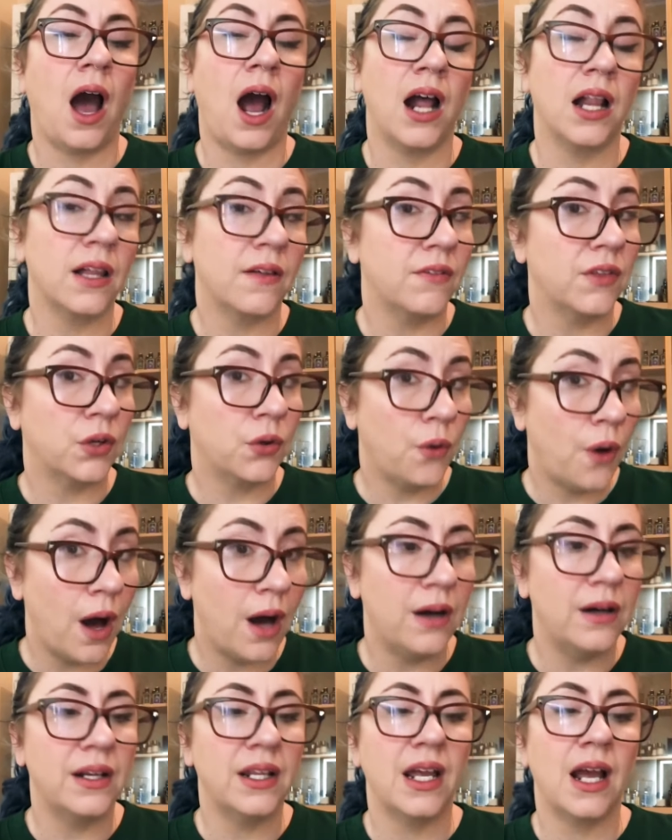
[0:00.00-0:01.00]
I love the
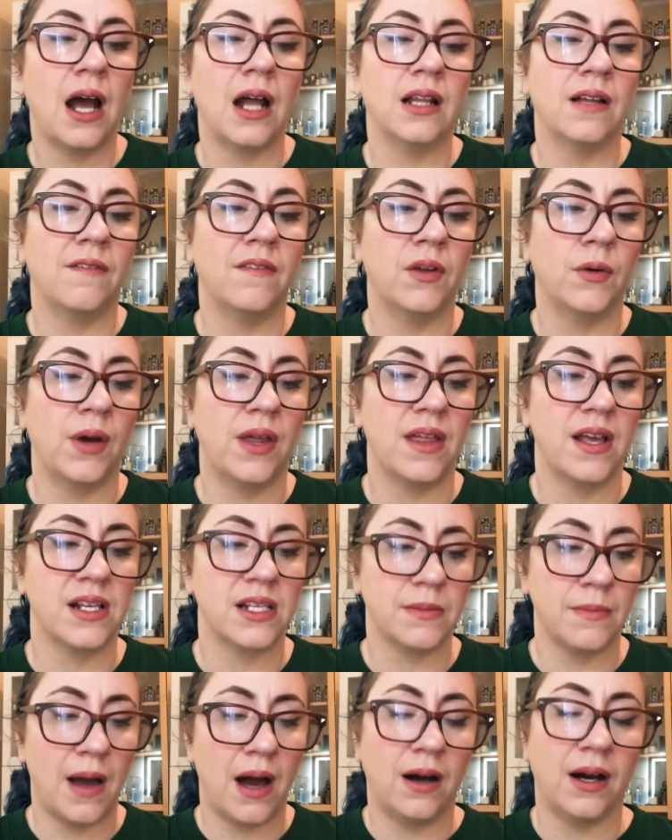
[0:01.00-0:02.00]
quality, I love the way they
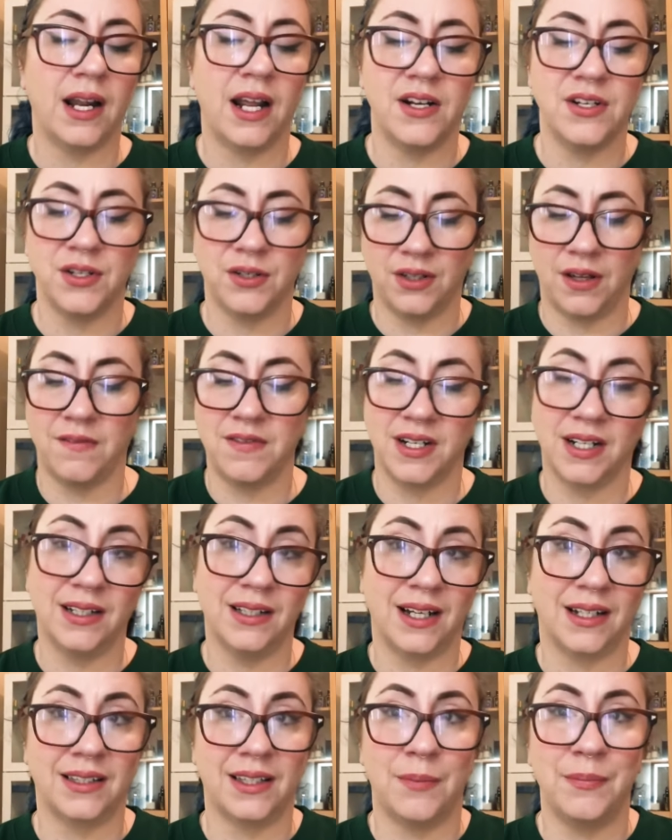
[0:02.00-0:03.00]
smell, and I do love to
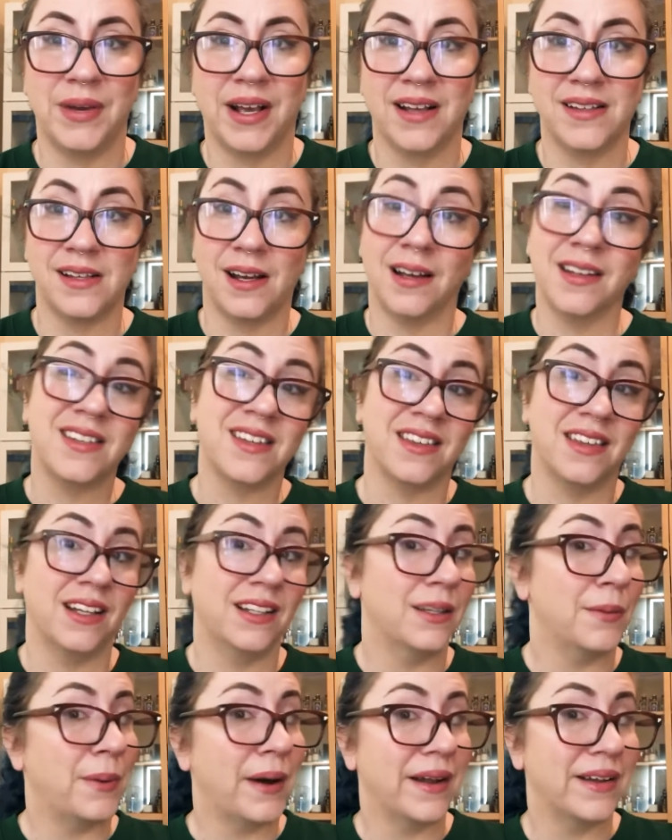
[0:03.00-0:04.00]
collect them because I also
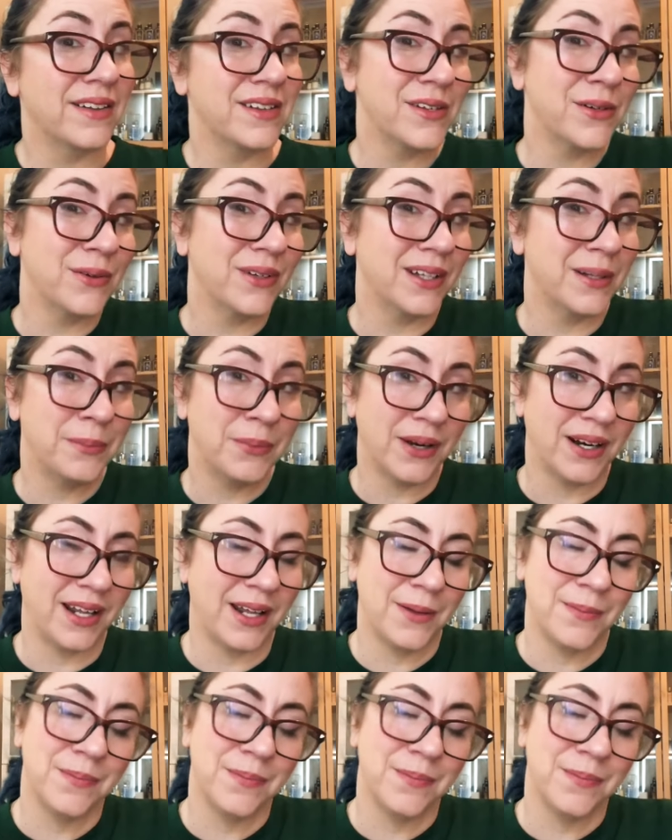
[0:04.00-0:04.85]
think the bottles are really pretty.